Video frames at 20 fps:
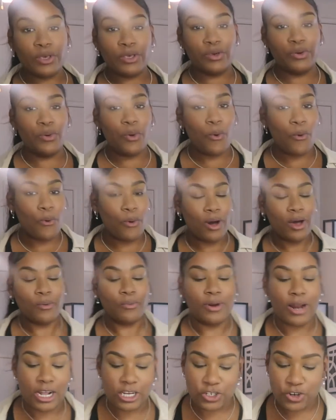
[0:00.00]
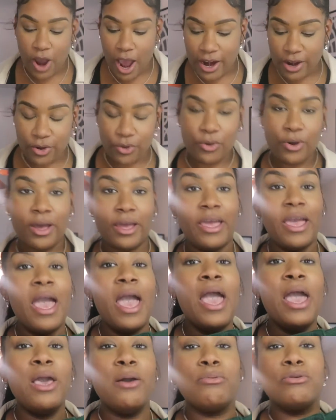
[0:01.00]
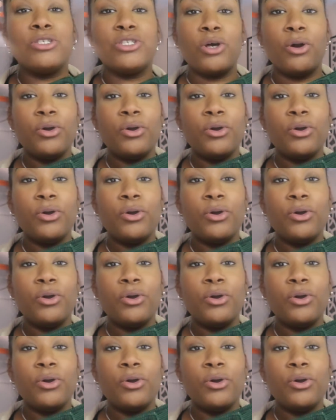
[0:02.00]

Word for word: cute on when I tried it on. It was